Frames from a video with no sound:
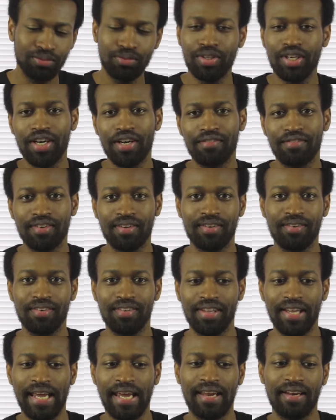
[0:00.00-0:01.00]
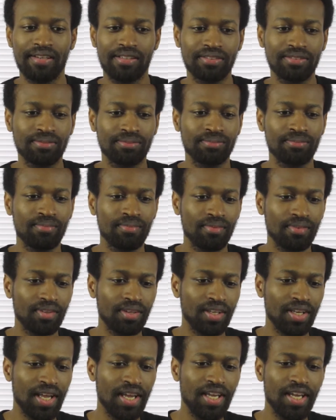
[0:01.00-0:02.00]
it's whatever on that.
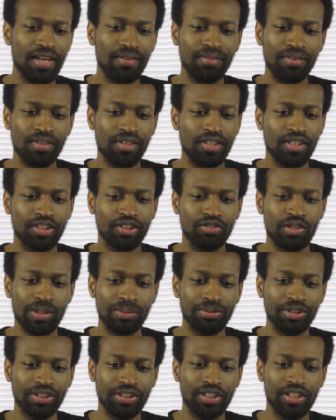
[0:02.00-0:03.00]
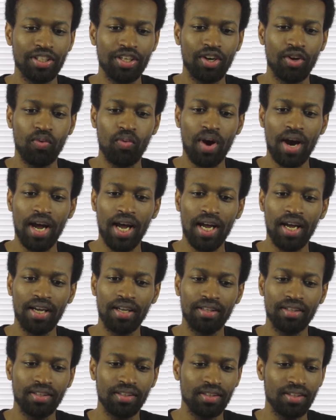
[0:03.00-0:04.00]
And they give little descriptions here on
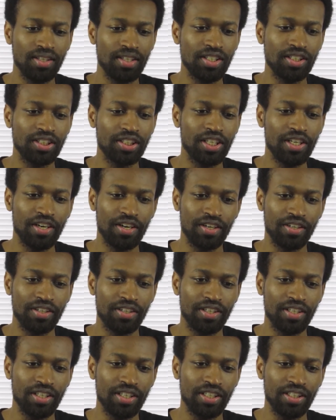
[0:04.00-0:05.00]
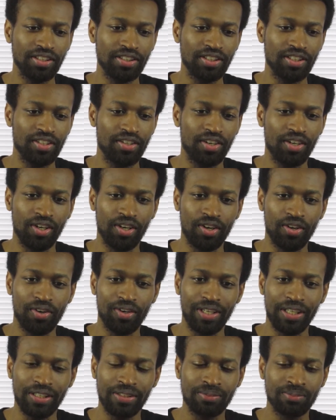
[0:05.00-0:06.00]
why each character is, you know,
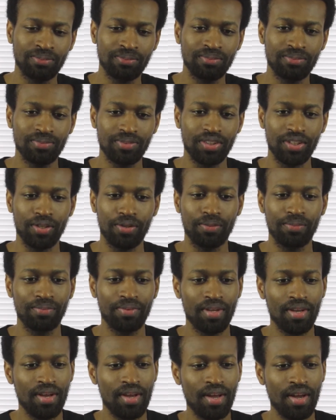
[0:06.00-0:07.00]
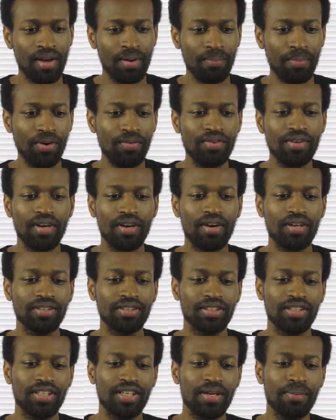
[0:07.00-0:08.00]
annoying. So moving
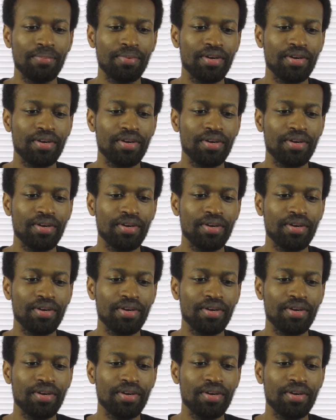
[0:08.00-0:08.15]
on to